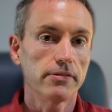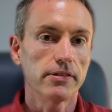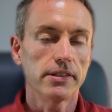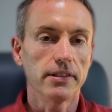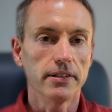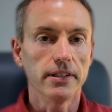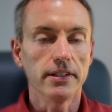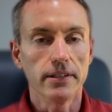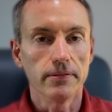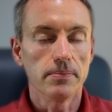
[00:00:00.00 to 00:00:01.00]
facility
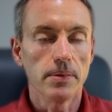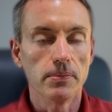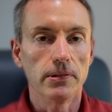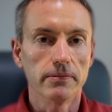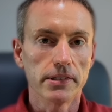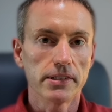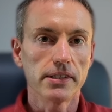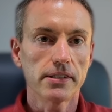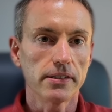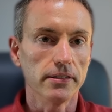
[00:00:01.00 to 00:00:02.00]
that would be more
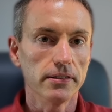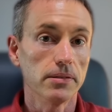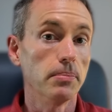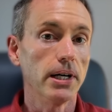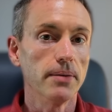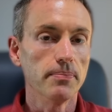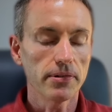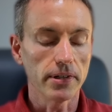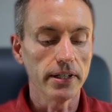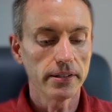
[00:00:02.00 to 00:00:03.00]
resistant to bomb
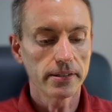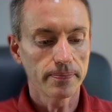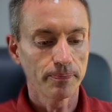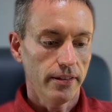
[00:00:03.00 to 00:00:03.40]
threats.